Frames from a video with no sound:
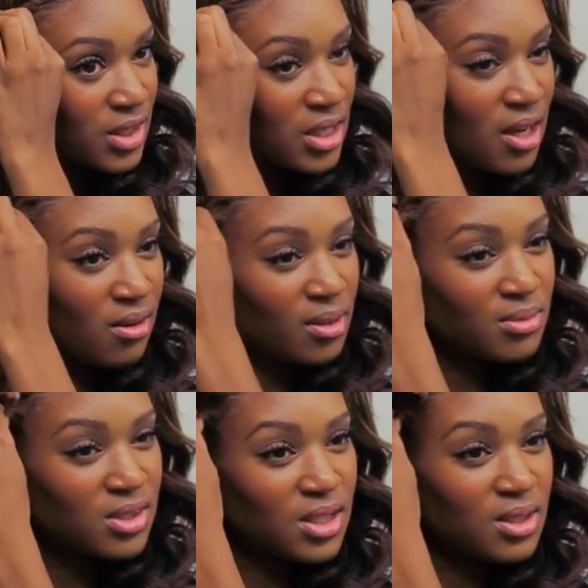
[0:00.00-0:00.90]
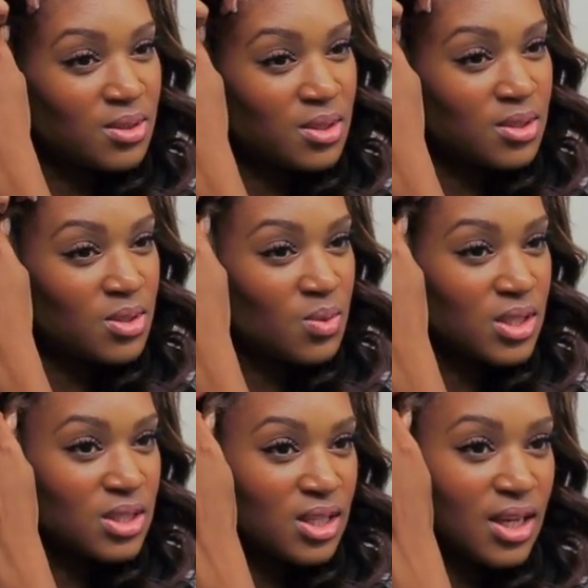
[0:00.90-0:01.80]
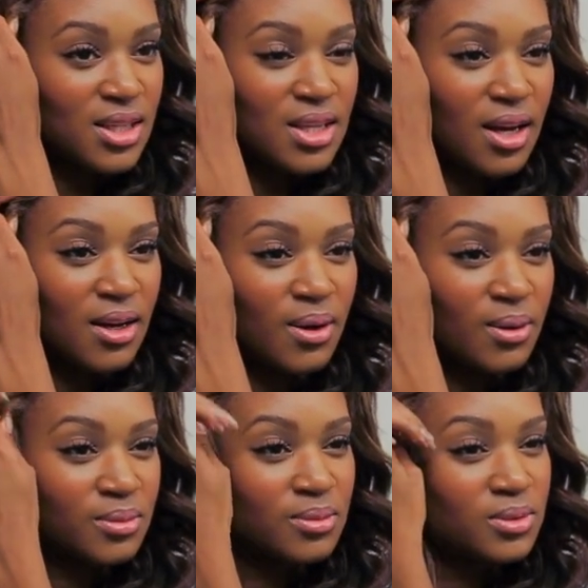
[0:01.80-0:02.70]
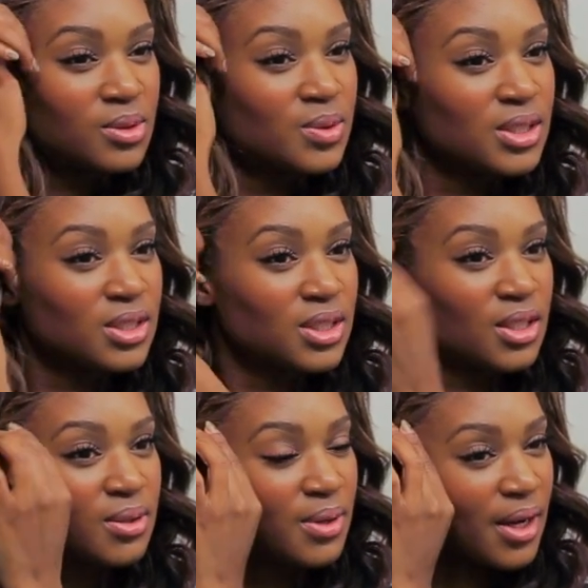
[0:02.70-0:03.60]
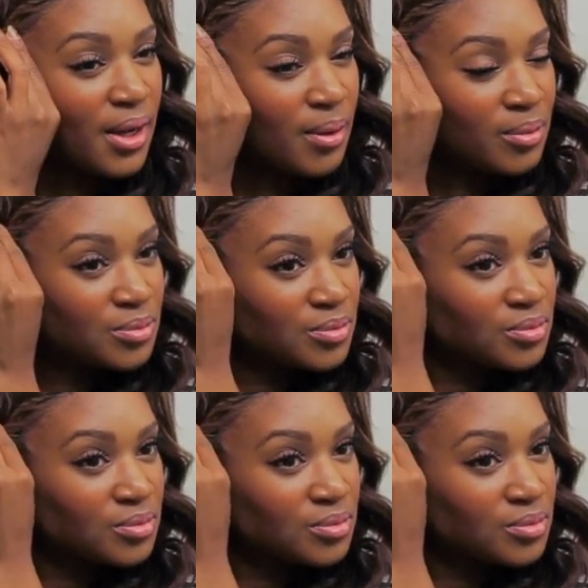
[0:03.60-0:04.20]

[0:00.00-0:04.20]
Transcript: And now I'm still just twisting as I go, twisting it around.